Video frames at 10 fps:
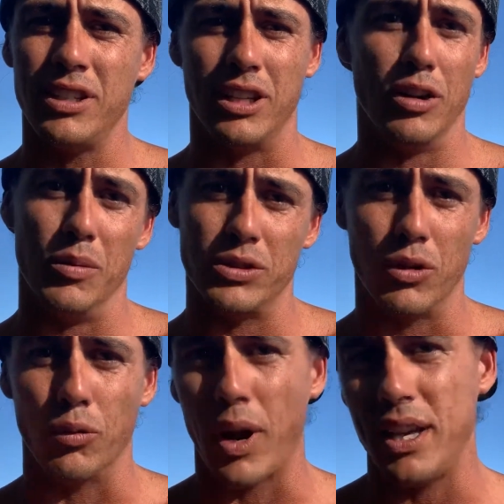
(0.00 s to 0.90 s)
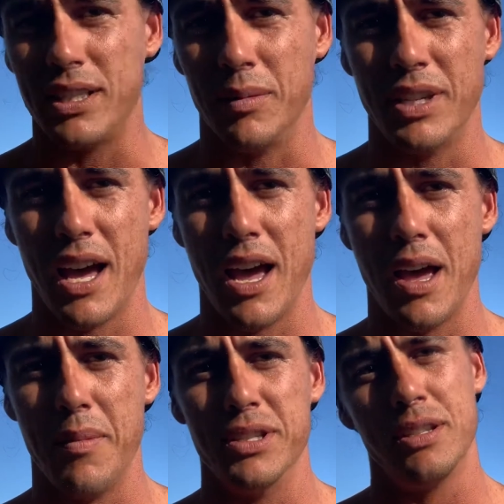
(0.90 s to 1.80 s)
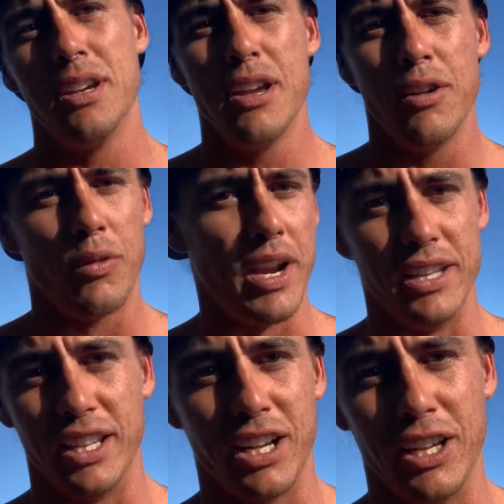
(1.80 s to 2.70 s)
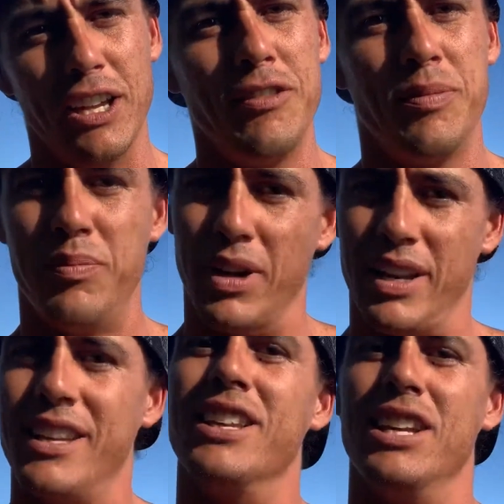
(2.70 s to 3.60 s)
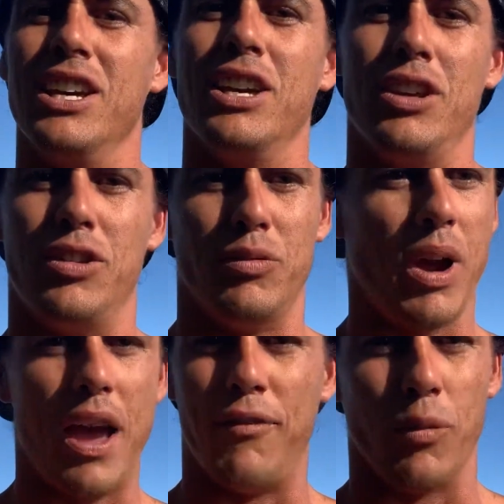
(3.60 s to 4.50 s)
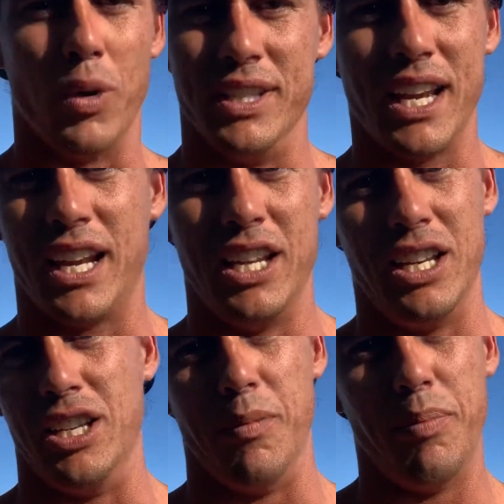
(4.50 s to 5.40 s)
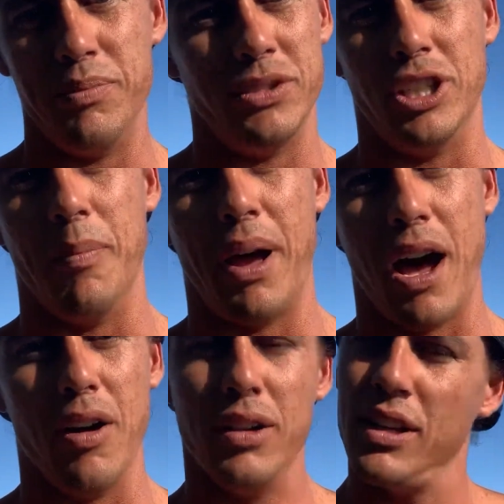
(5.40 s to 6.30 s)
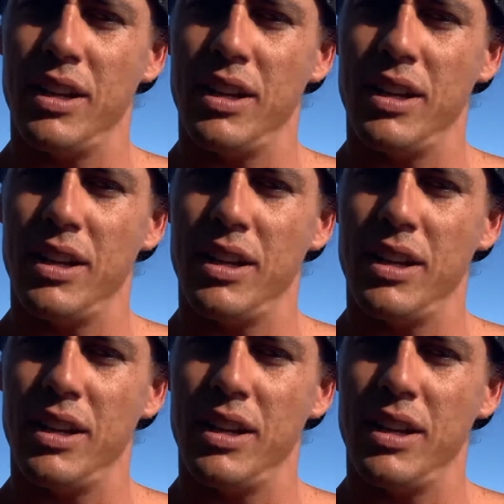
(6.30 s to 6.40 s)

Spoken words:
You can almost go right sometimes, right into the cliff, but you could ride for 1 second and then jump out.